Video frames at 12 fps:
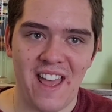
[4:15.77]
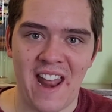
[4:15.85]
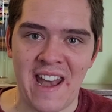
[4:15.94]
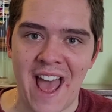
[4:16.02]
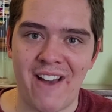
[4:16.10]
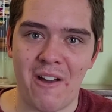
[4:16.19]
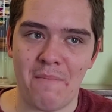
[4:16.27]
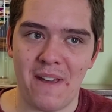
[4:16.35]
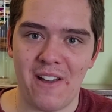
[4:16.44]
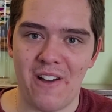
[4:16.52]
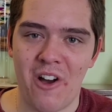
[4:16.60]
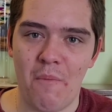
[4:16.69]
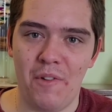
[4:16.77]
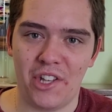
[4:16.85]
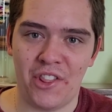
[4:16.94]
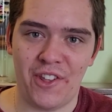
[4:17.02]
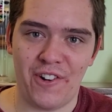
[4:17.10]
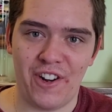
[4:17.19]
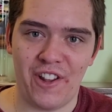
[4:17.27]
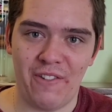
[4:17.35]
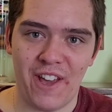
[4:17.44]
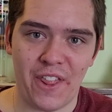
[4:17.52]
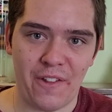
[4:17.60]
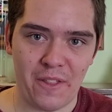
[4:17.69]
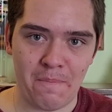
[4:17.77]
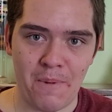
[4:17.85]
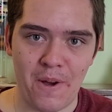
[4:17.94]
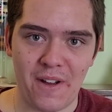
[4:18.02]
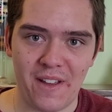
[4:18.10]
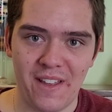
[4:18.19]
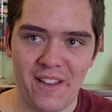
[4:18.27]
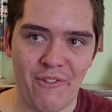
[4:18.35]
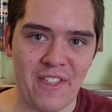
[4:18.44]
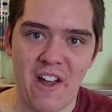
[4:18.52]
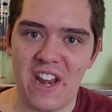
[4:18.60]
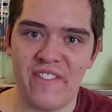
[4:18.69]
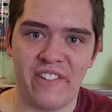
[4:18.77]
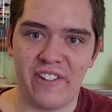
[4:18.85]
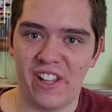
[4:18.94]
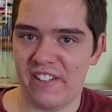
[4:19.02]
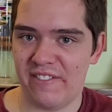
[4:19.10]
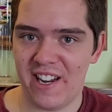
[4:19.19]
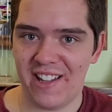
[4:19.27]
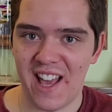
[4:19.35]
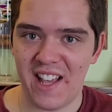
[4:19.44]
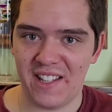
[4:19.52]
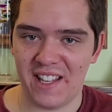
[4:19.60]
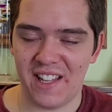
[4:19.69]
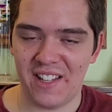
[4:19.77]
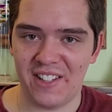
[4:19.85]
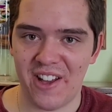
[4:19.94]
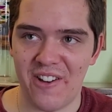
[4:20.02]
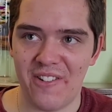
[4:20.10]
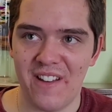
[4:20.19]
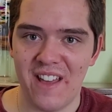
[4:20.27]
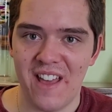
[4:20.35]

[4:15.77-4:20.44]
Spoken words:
and now I'm like almost a third of the way through the book without even really realizing it. So,